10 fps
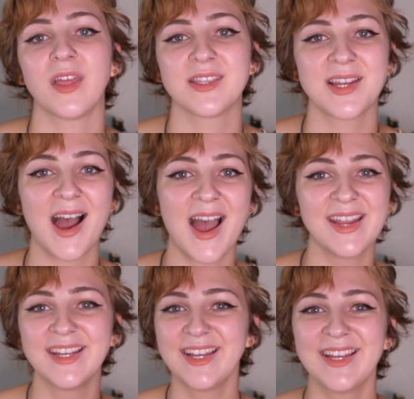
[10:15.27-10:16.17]
That's
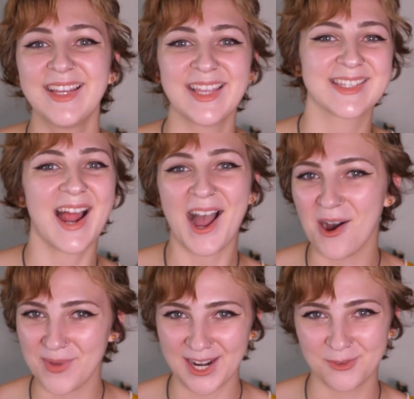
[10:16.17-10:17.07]
not how
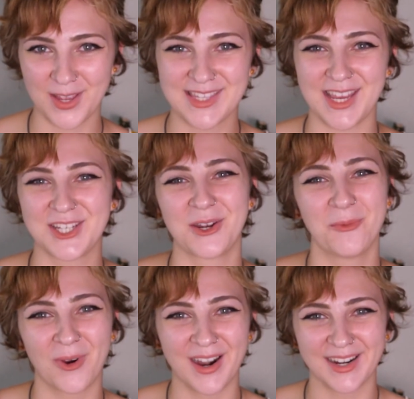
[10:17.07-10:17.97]

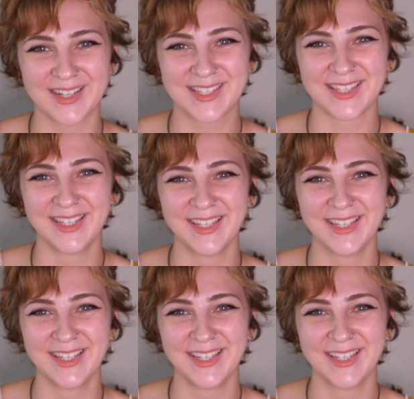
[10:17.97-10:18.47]
manifestation works.